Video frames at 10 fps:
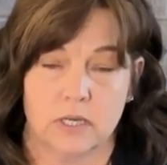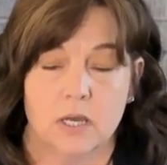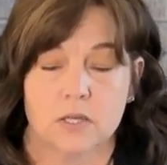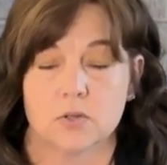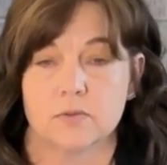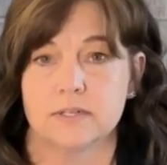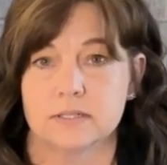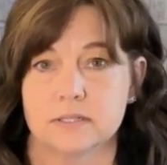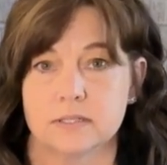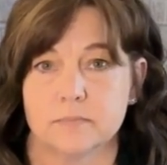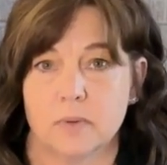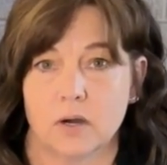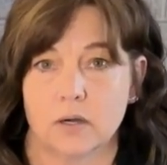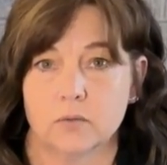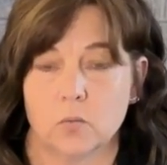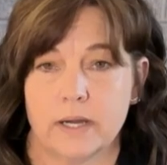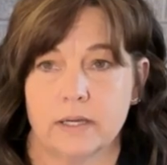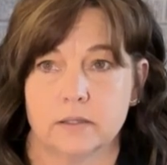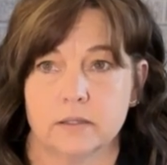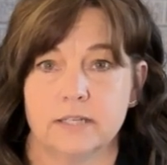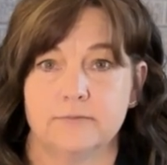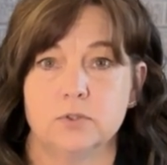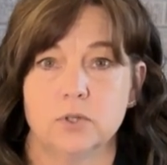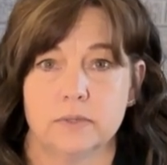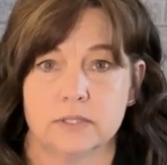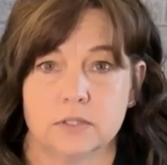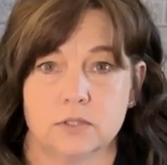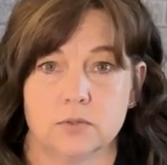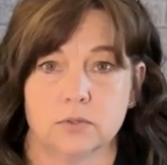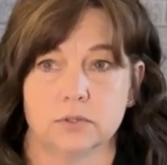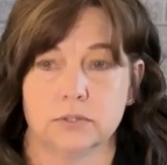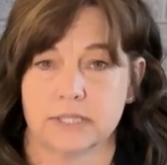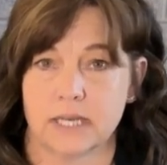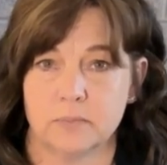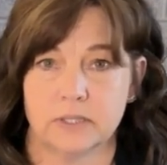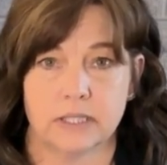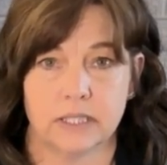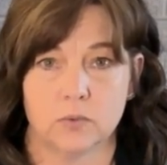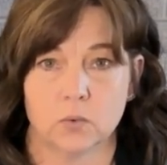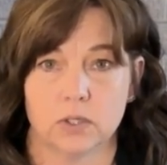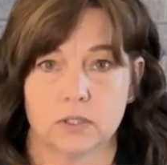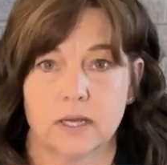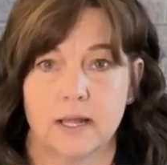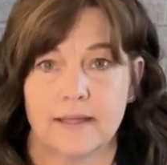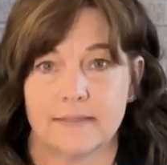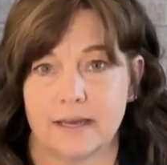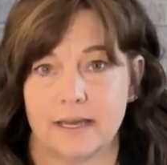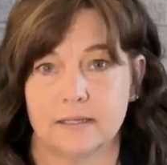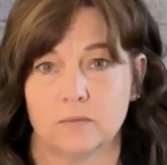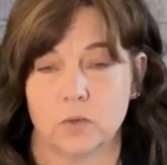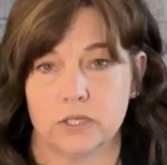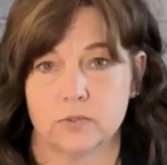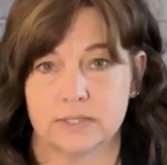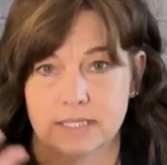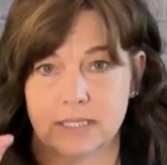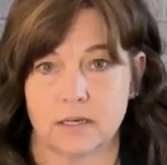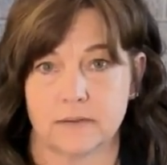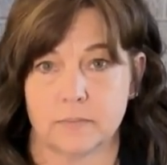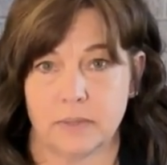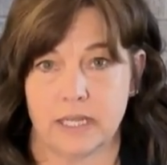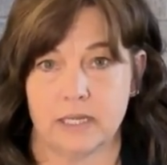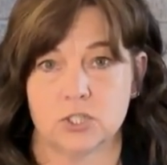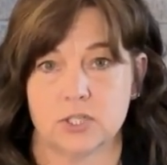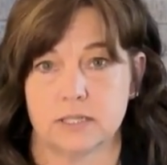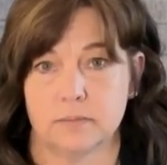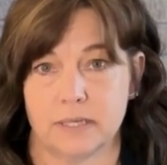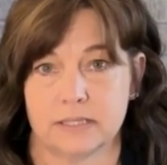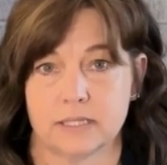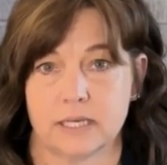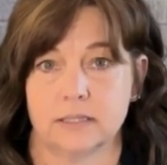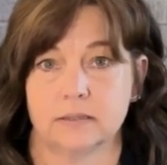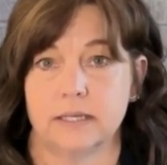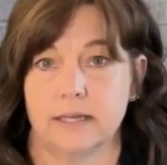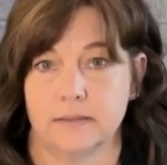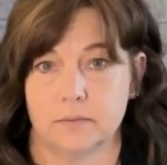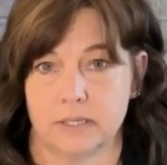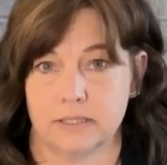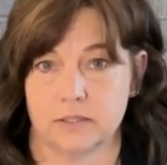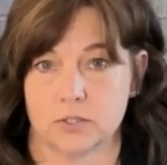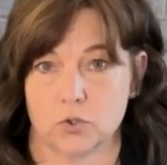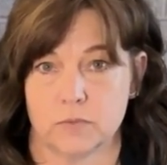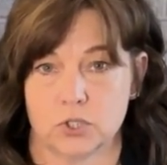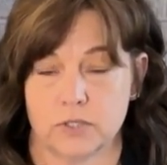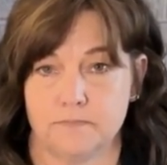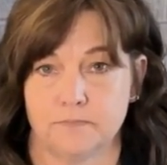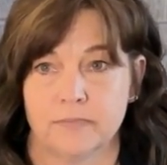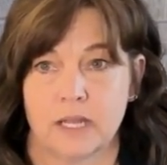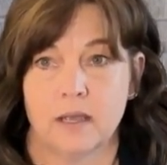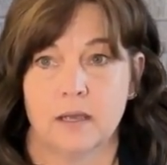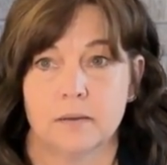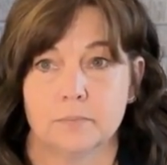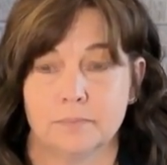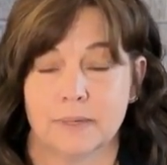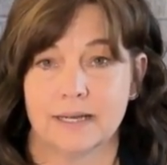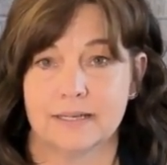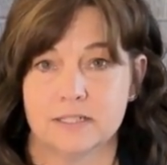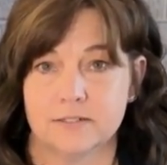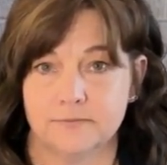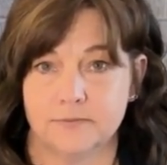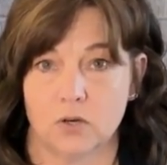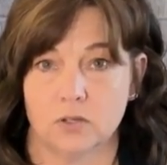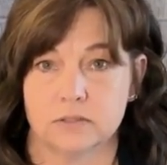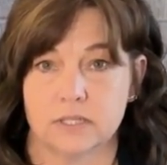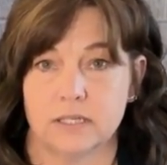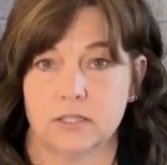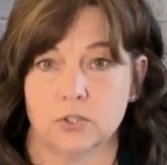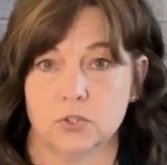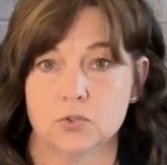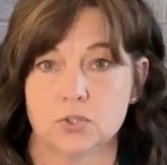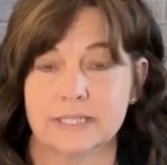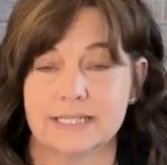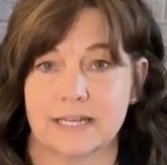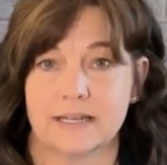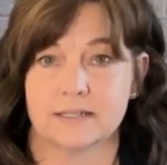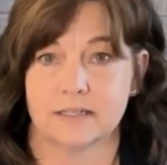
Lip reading: So this is the part where if you go into Google, you type in a keyword, that what you see on the page is the meta title and the meta description. By default, it usually takes the